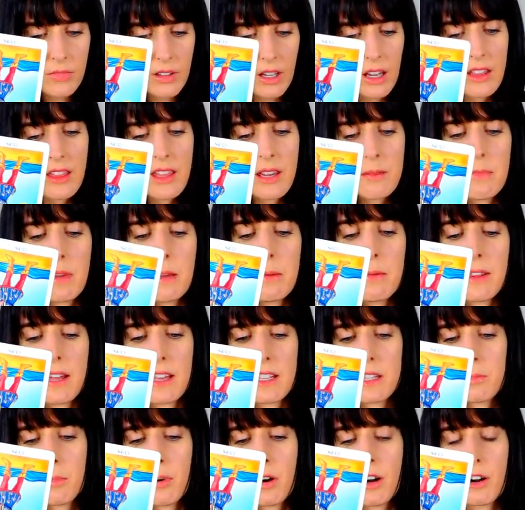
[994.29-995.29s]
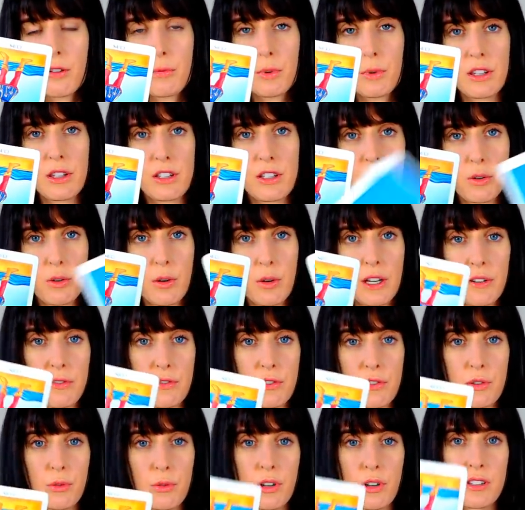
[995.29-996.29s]
I think maybe that's part of what this Queen
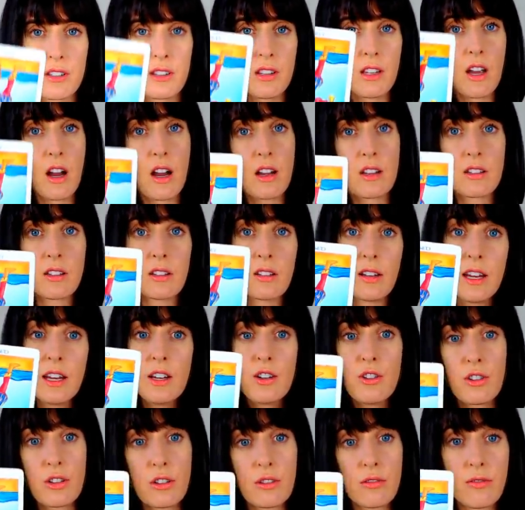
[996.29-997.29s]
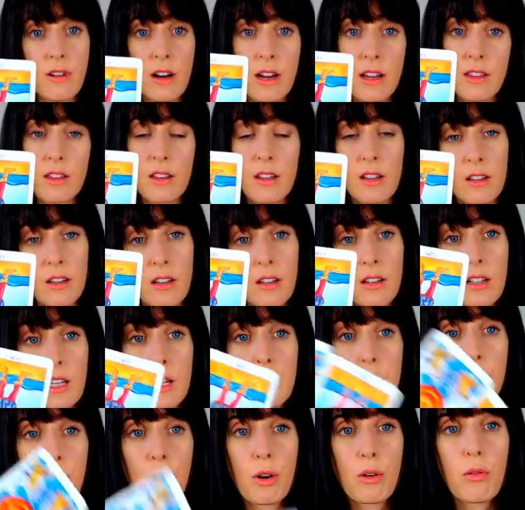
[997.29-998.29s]
of Swords, the oscillation, right? The, the
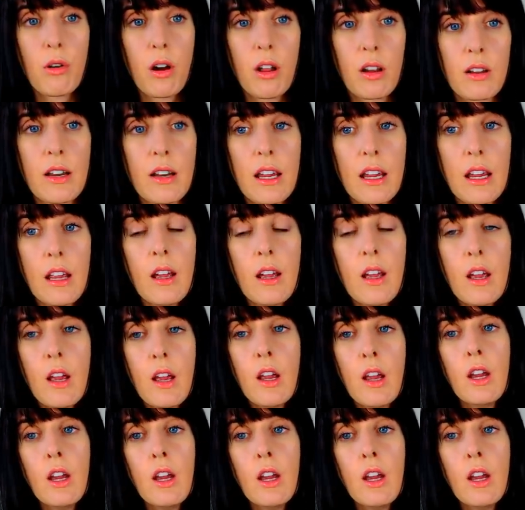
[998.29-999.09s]
Libra quality.